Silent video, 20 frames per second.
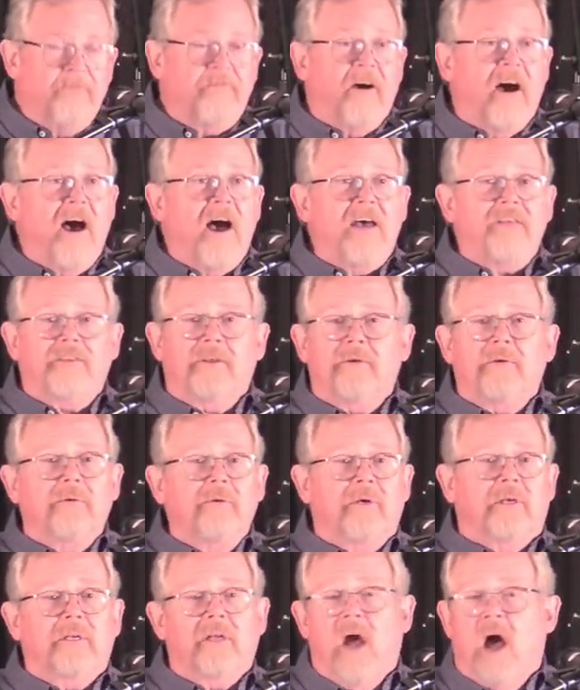Father,
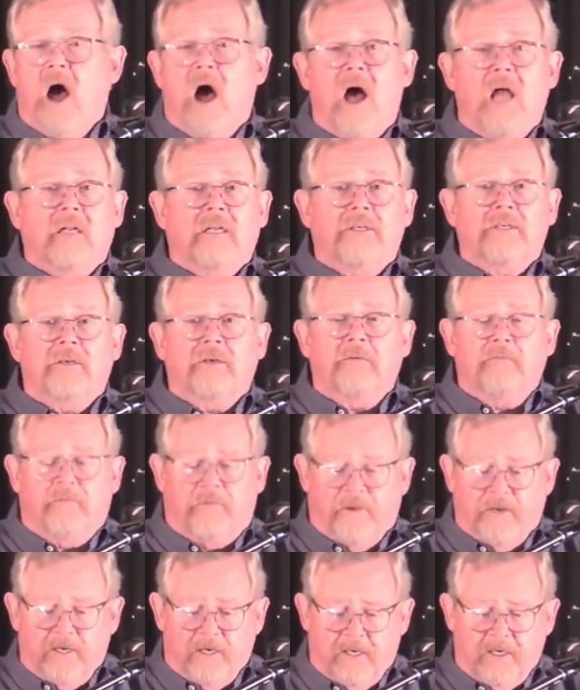in Holland and
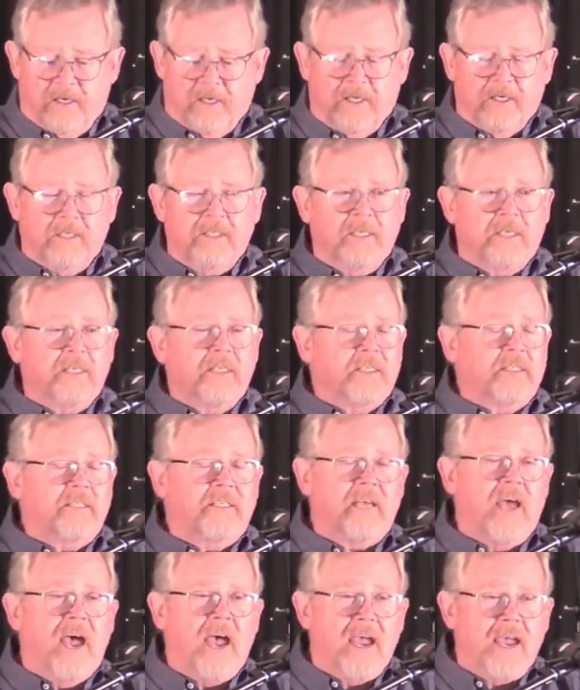Finland and
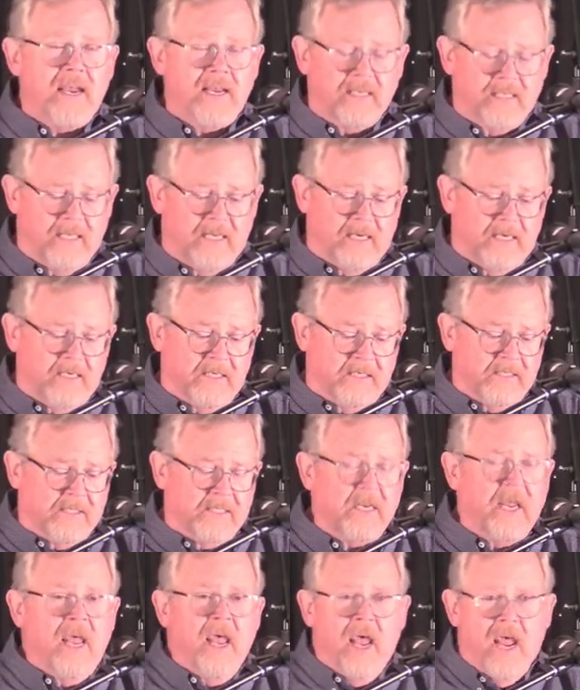
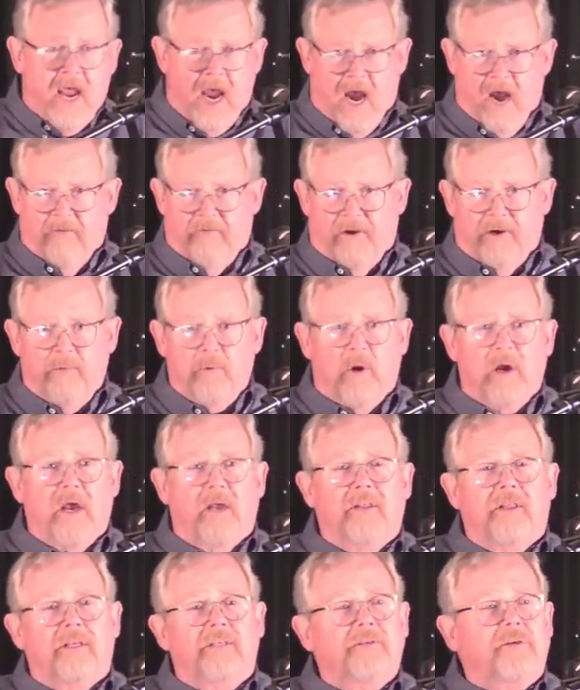Thailand,
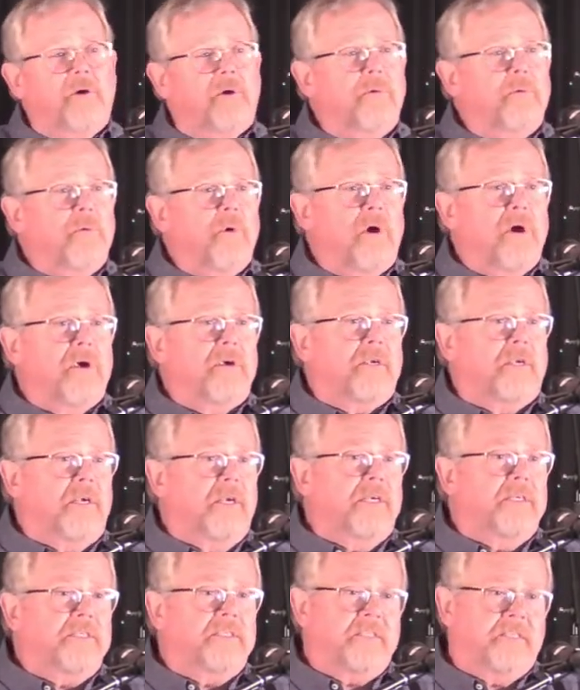everywhere that your work
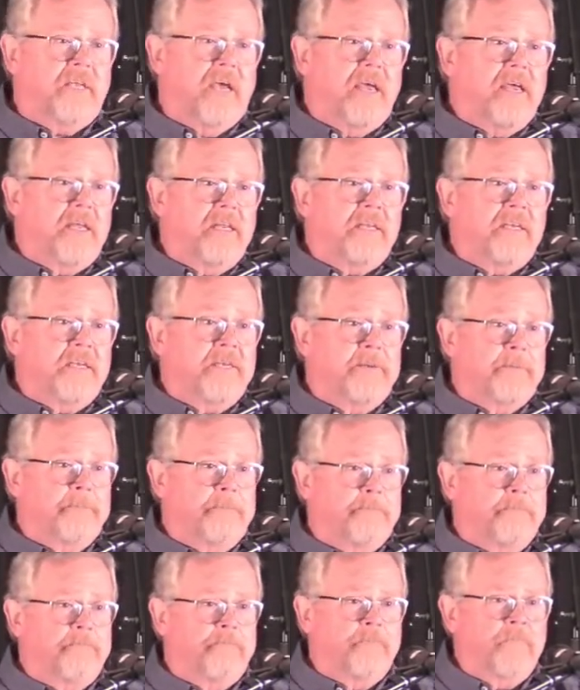is
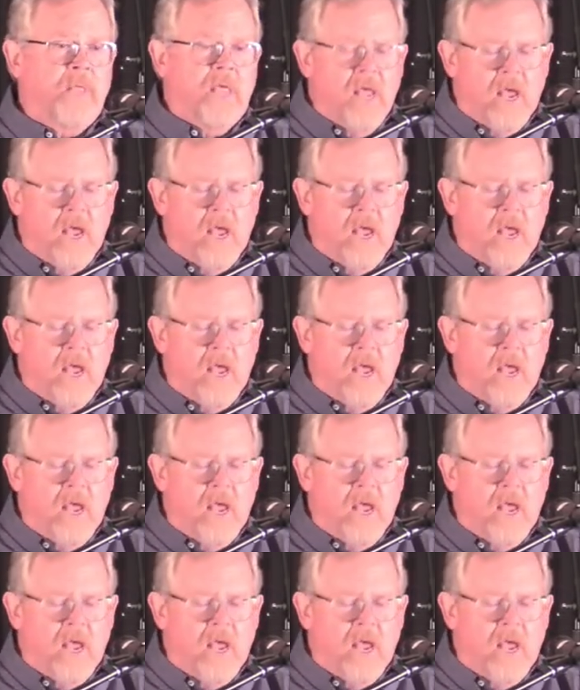done,